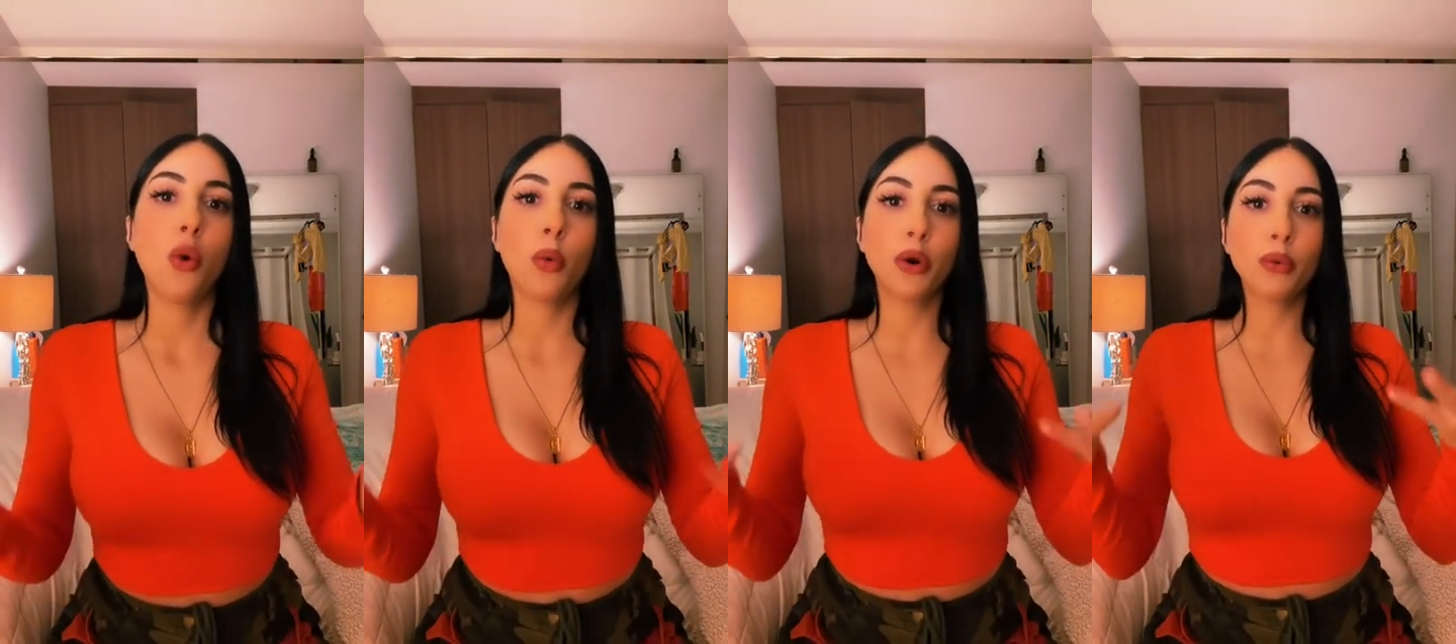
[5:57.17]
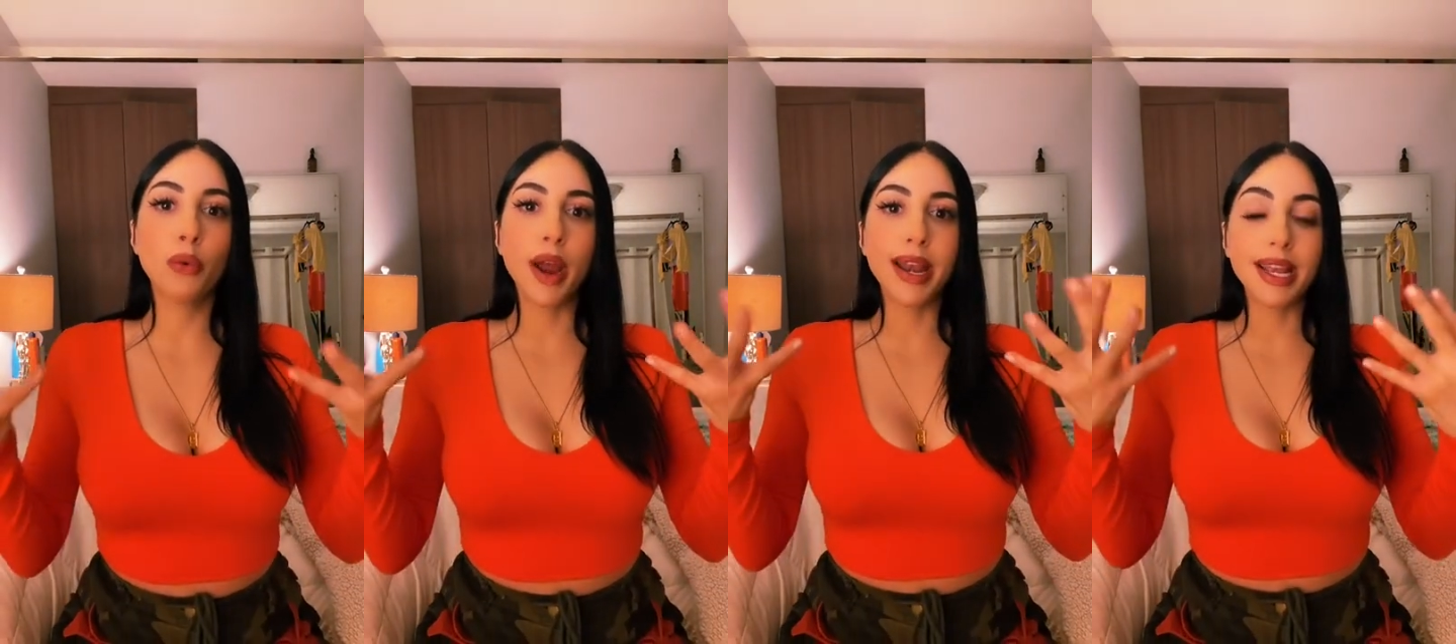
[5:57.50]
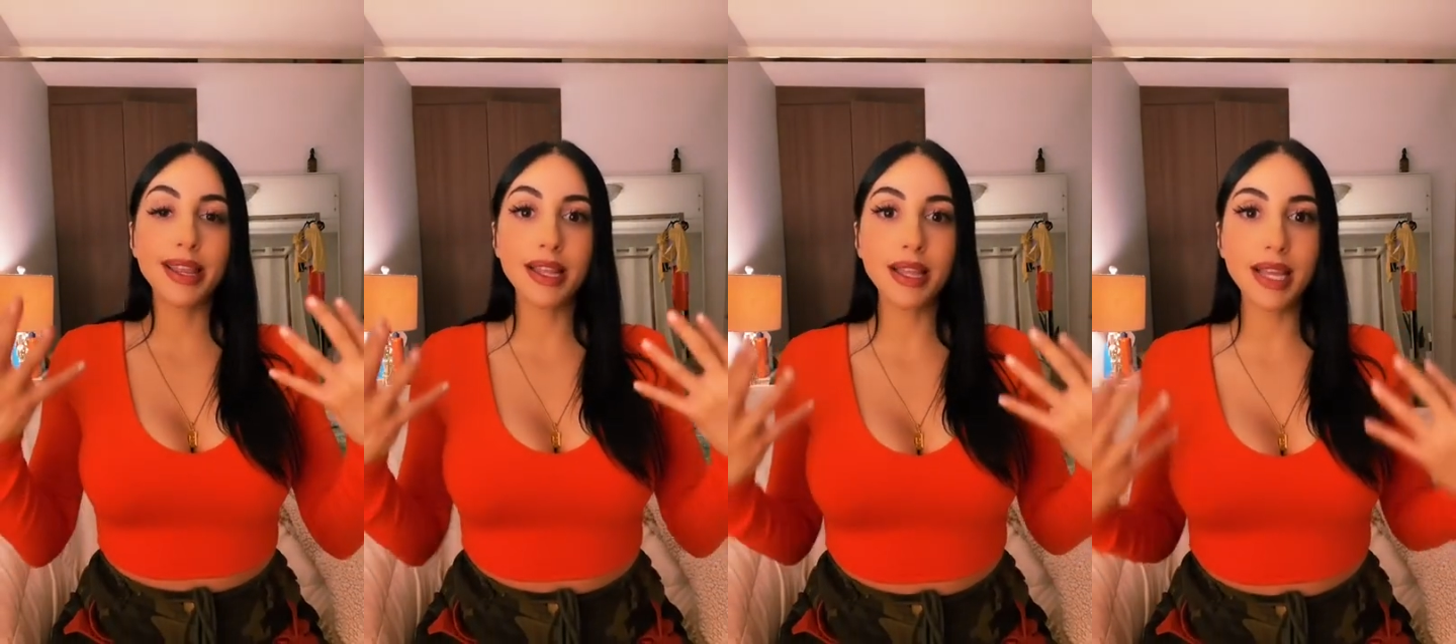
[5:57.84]
We're
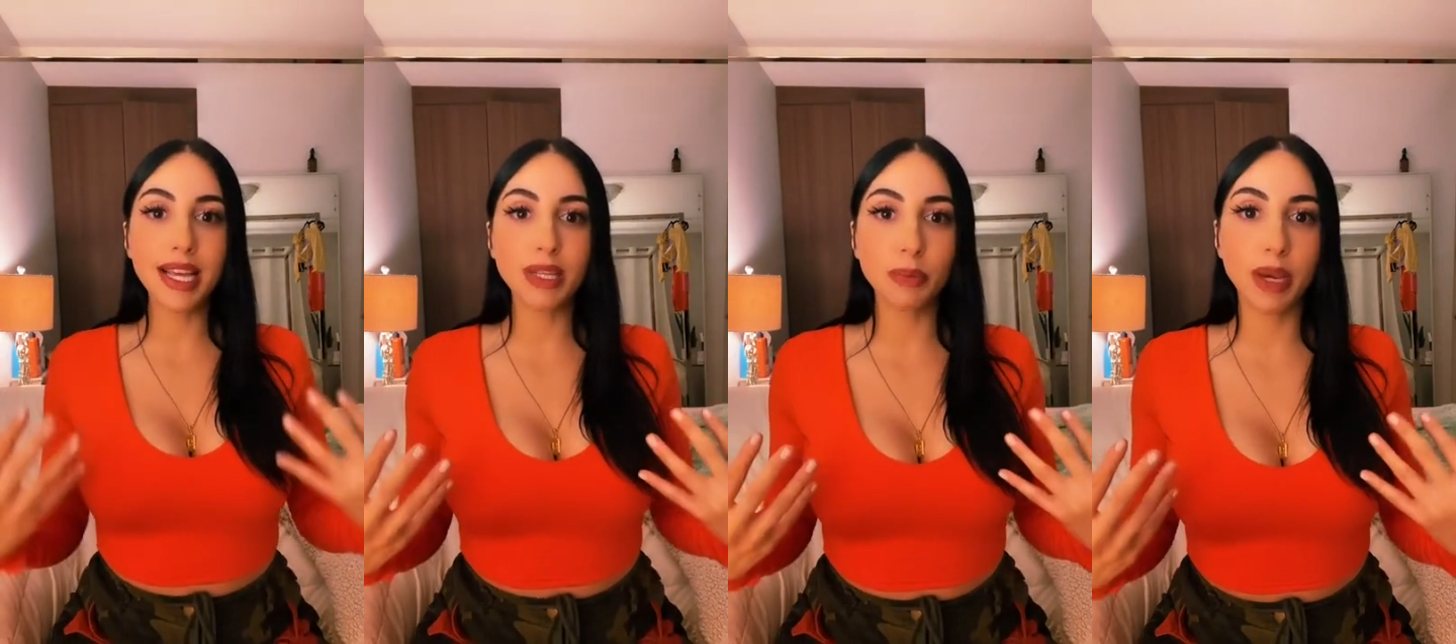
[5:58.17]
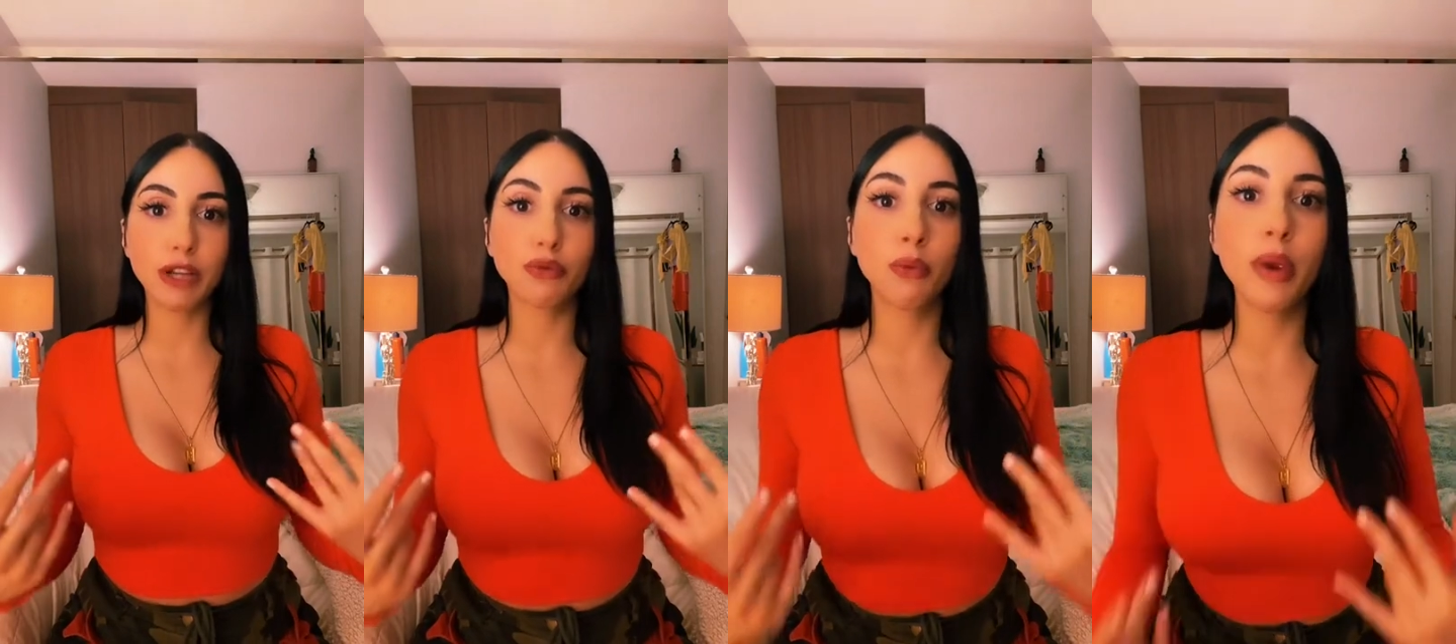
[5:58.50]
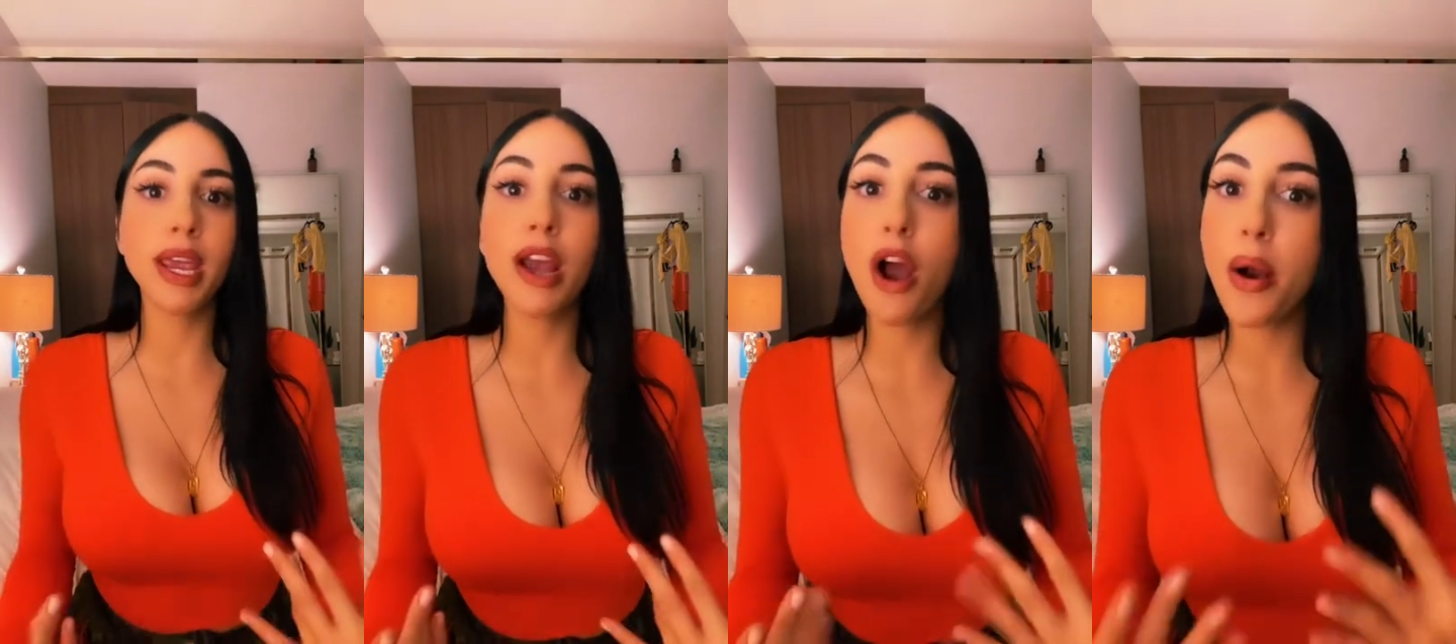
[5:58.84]
writing the list because
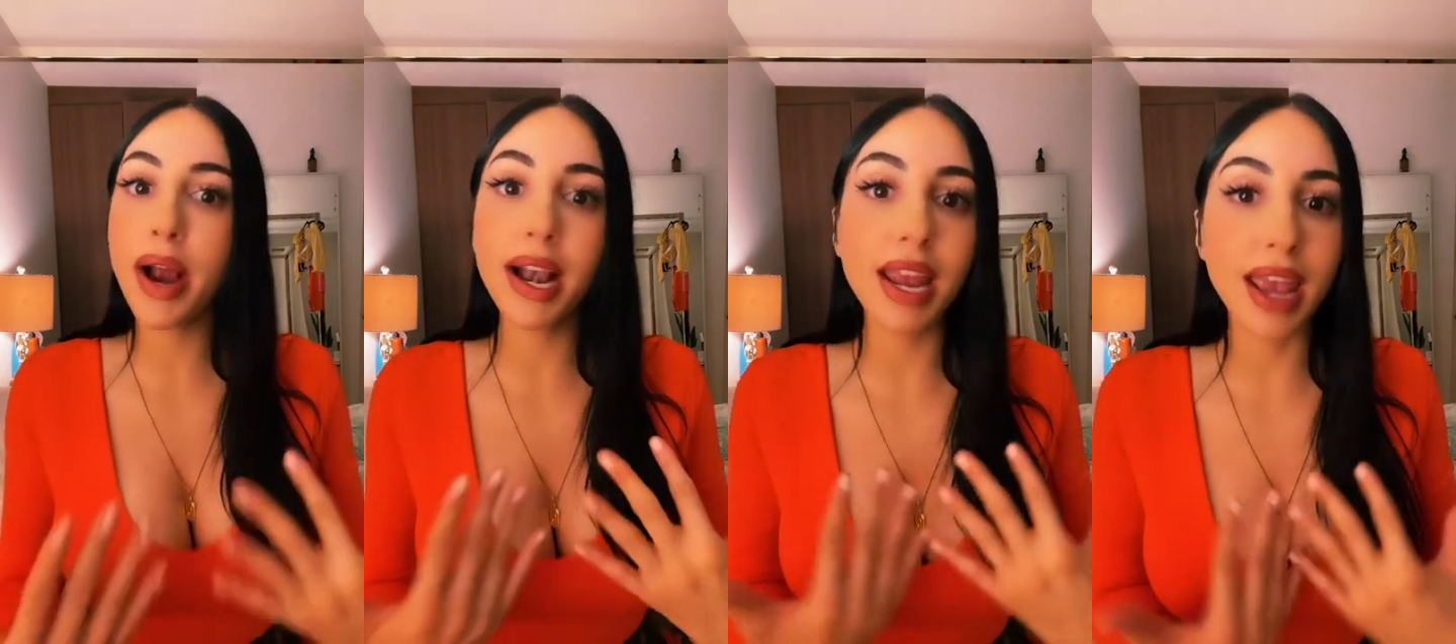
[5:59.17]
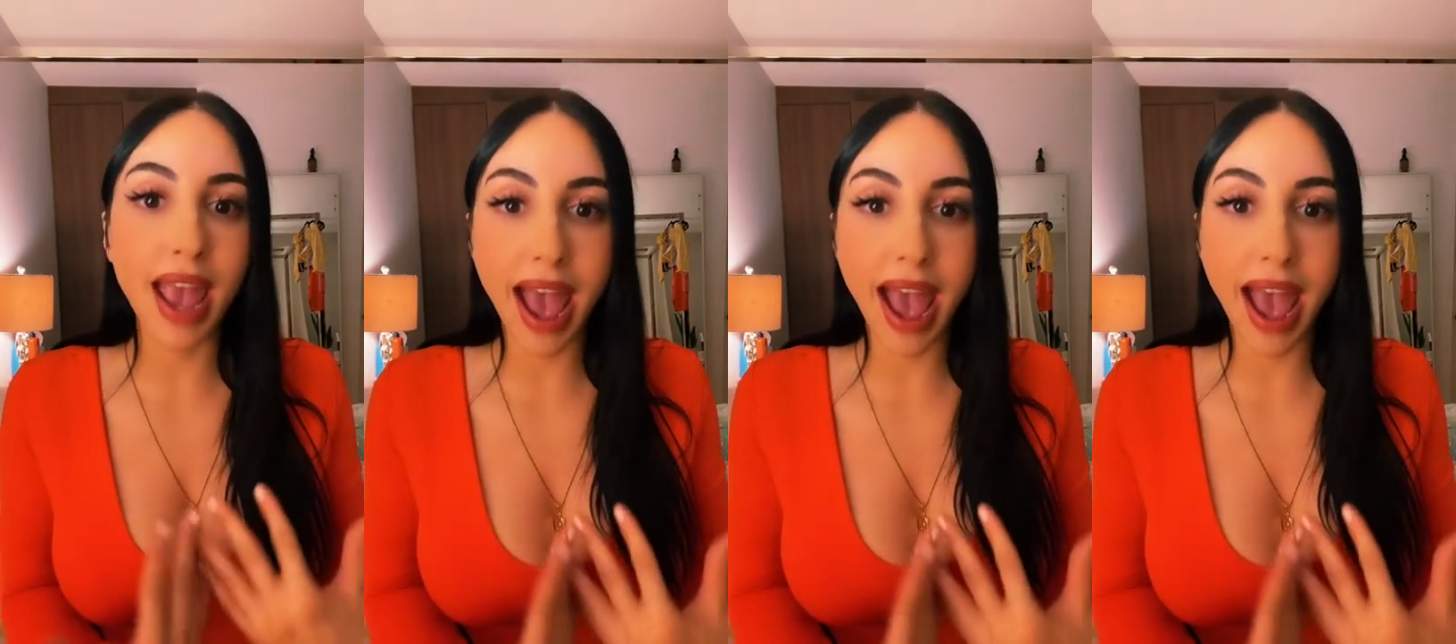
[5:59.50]
we already